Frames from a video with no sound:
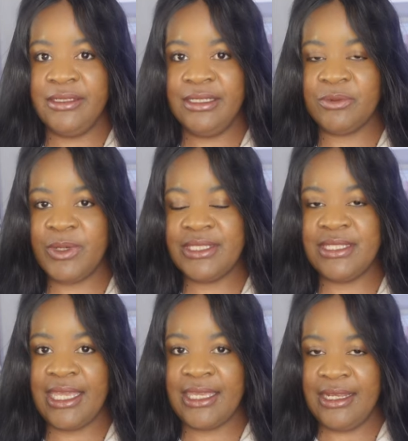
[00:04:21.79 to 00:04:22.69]
and once
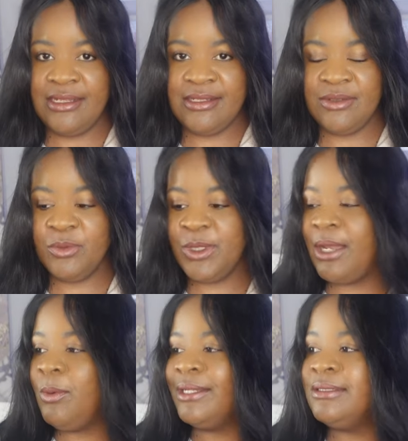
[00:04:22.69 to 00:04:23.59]
I get what
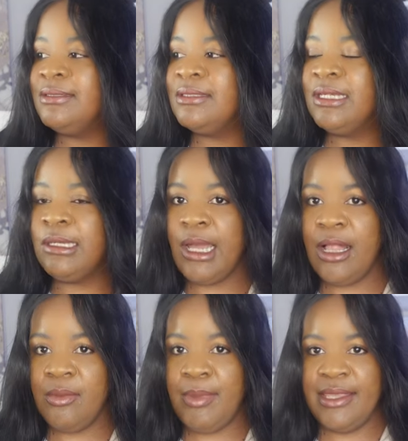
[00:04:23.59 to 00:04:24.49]
I want,
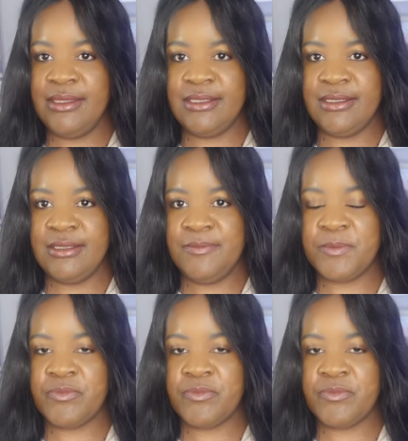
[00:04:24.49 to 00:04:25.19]
I'll buy this.